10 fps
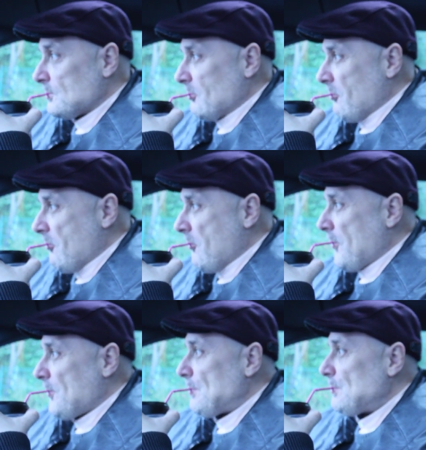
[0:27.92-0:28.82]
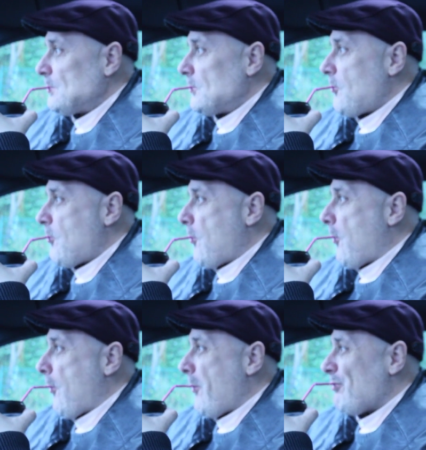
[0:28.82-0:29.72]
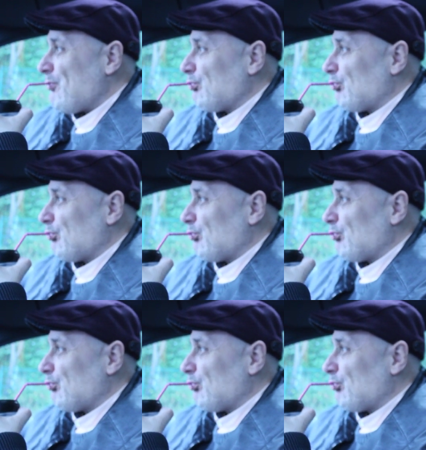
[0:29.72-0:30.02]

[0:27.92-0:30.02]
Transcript: (silence)